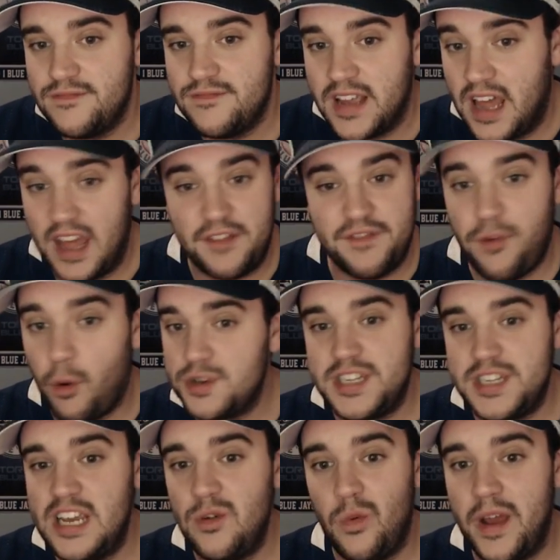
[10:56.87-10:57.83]
They got like
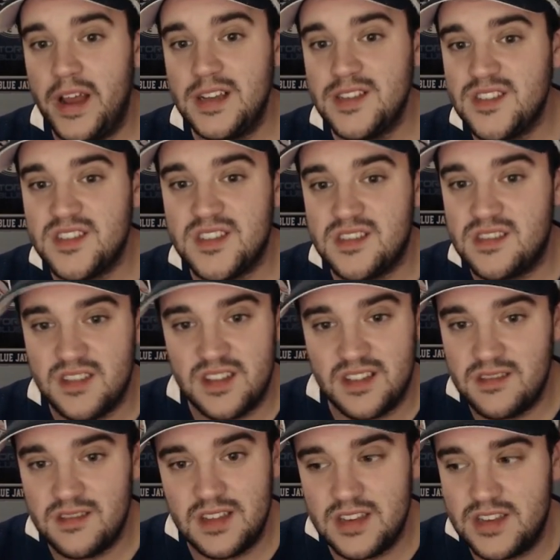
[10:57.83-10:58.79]
fourteen wins
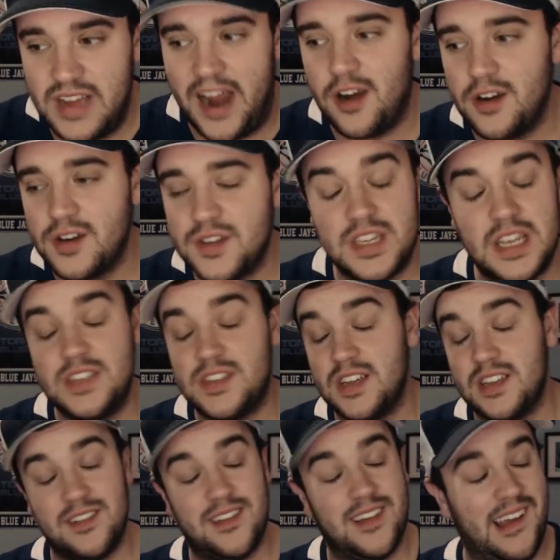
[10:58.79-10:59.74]
in the entire
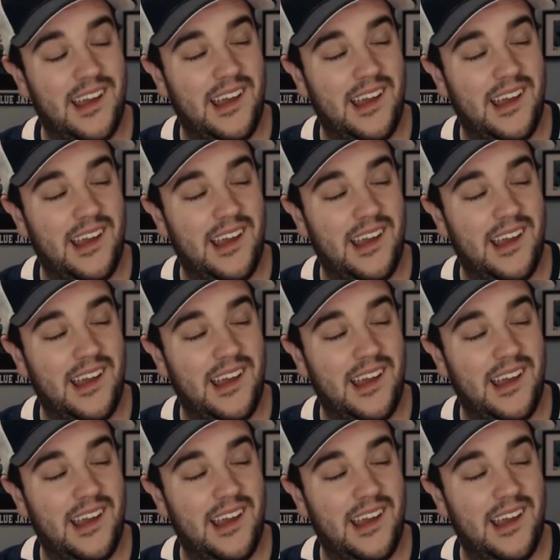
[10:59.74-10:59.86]
season.